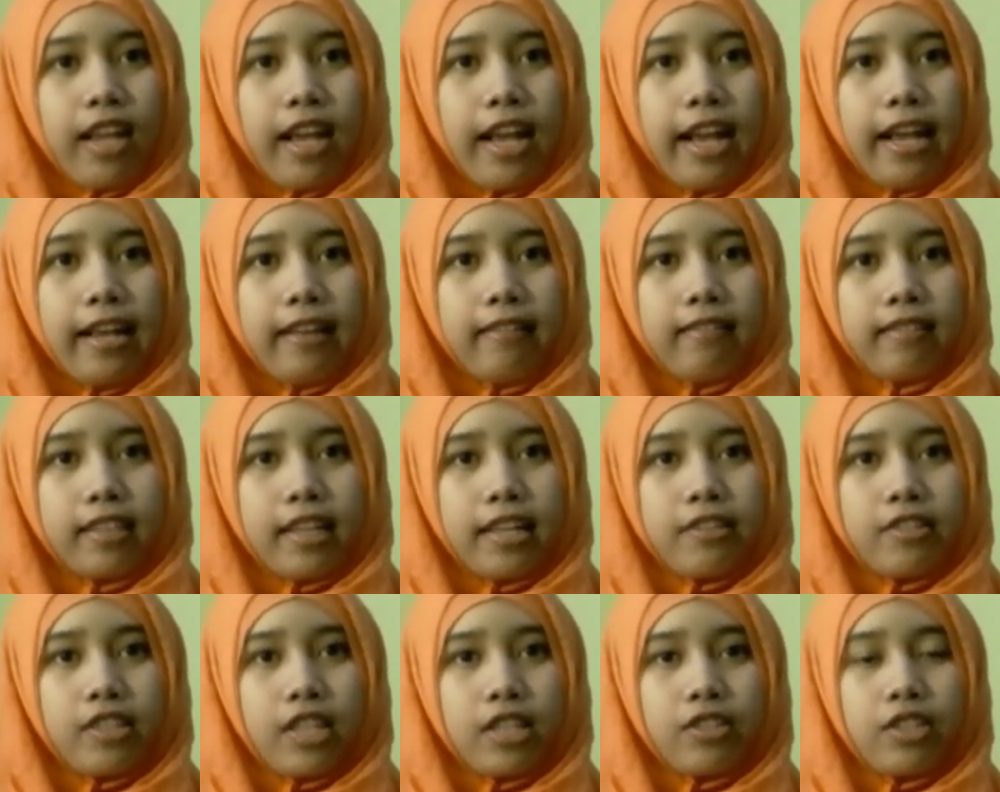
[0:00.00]
And
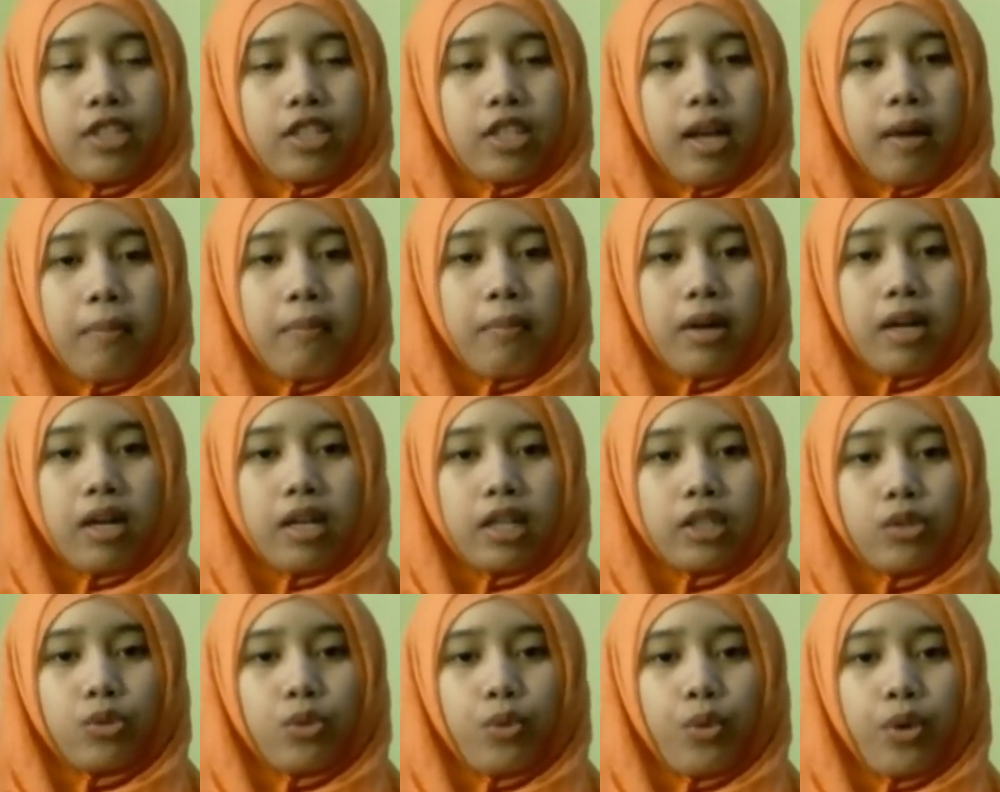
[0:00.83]
transaction
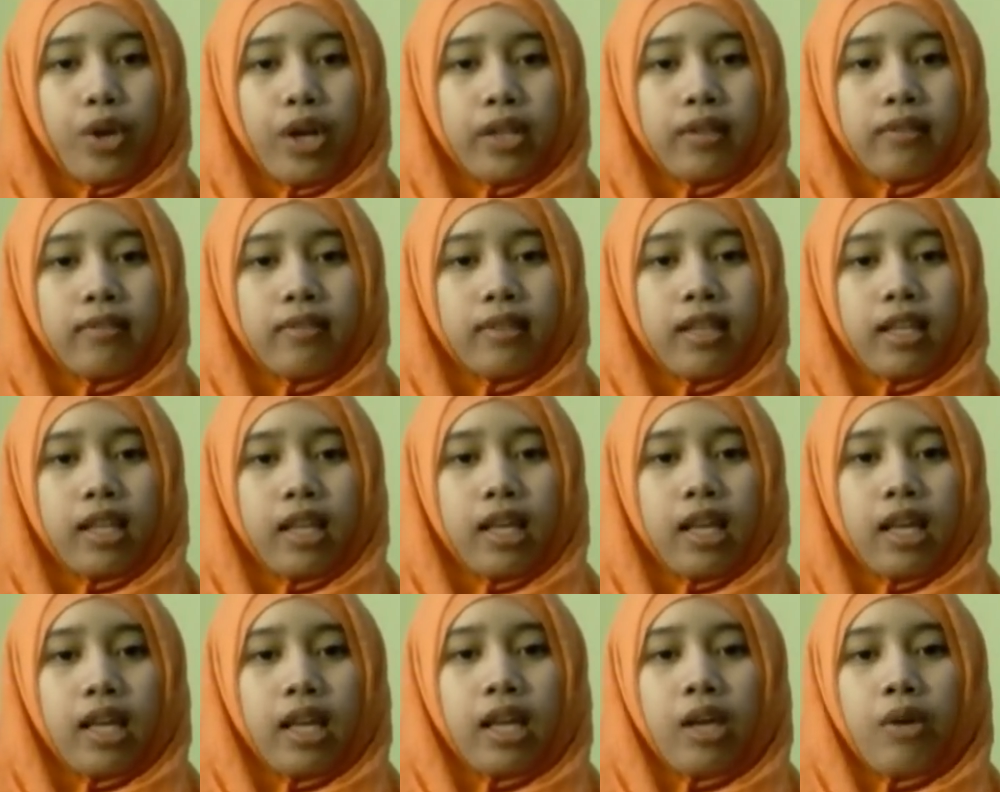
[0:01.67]
number
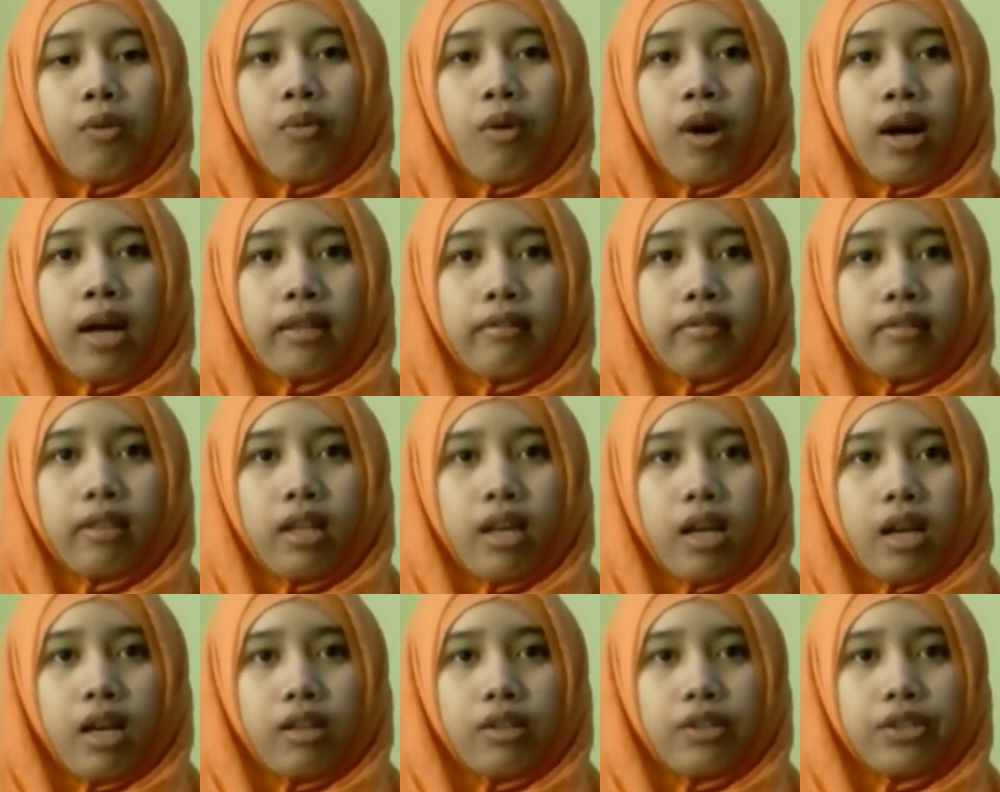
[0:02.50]
21,
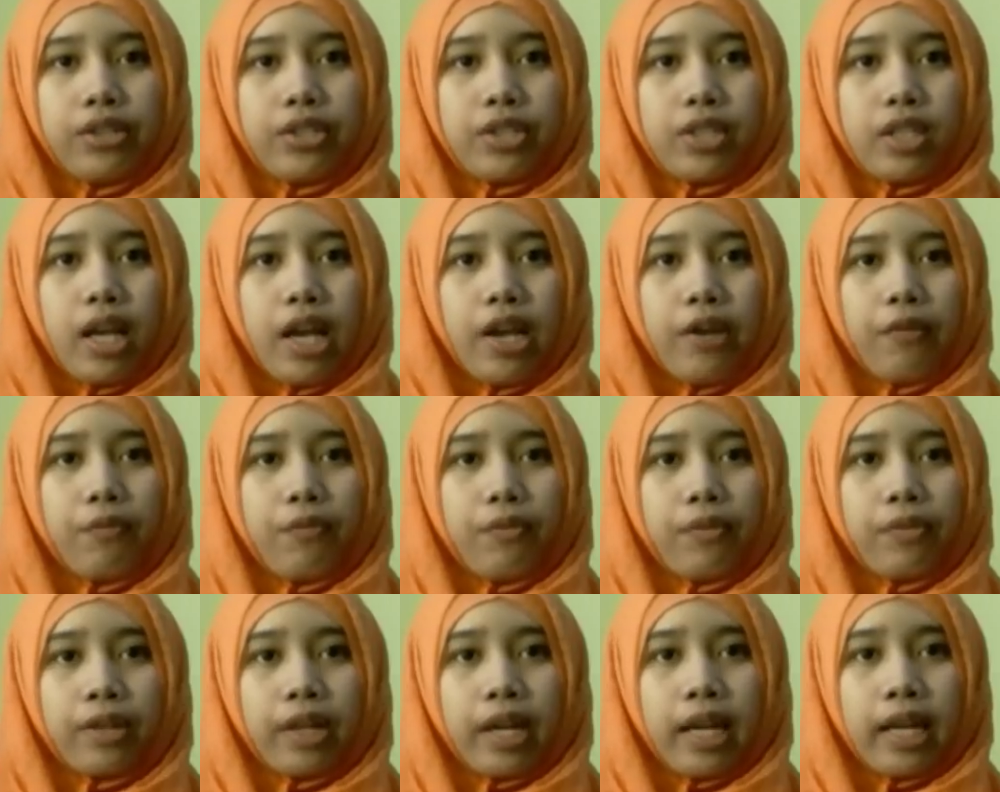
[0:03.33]

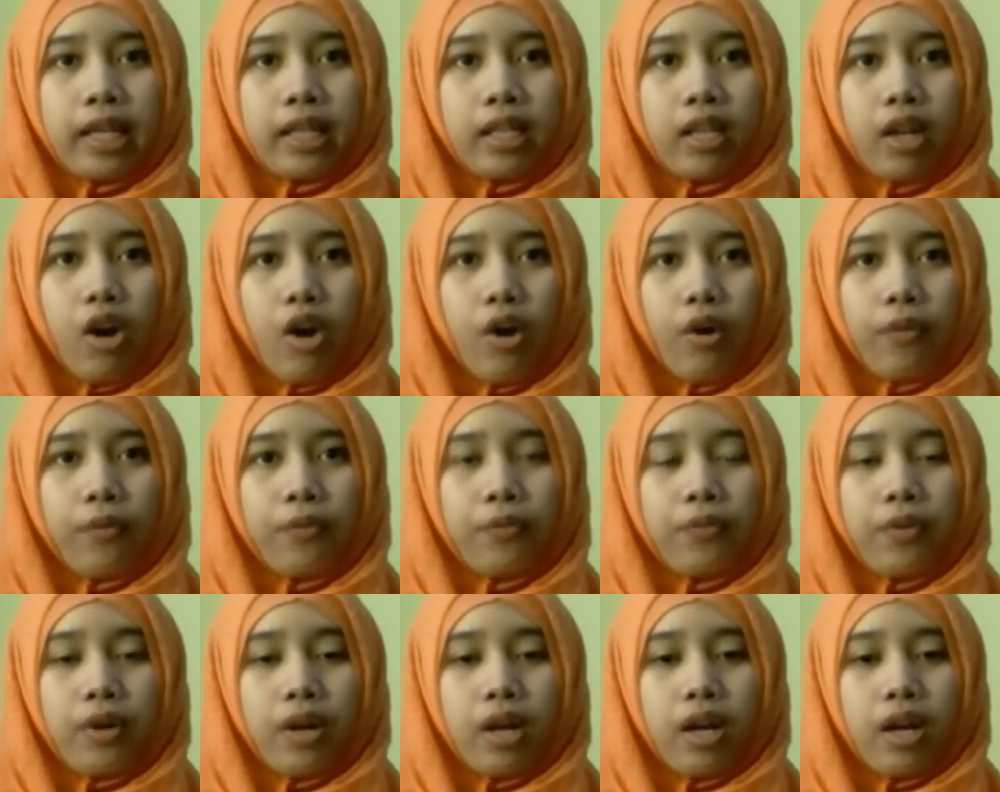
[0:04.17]
receive rent of